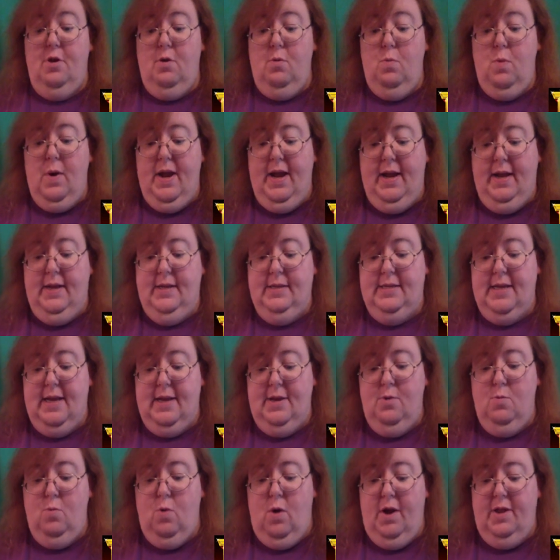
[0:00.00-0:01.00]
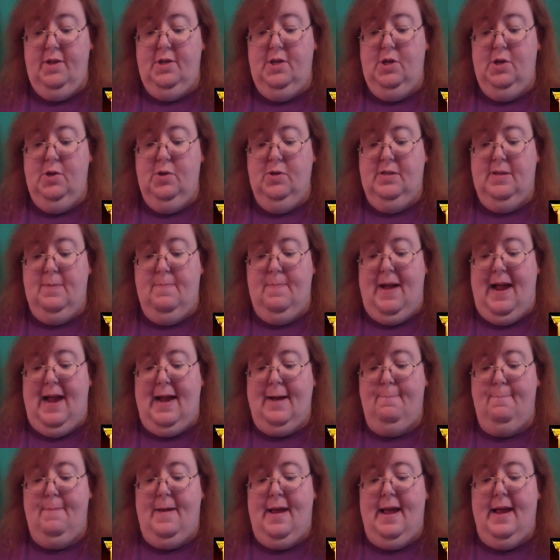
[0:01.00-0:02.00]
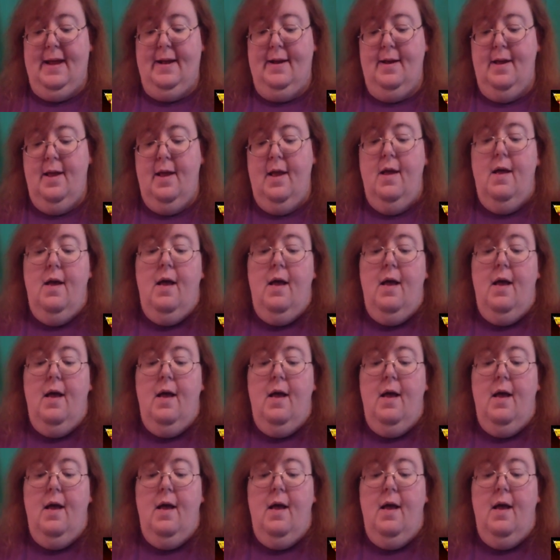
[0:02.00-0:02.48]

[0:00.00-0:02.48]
her wings and you want to use the backpack,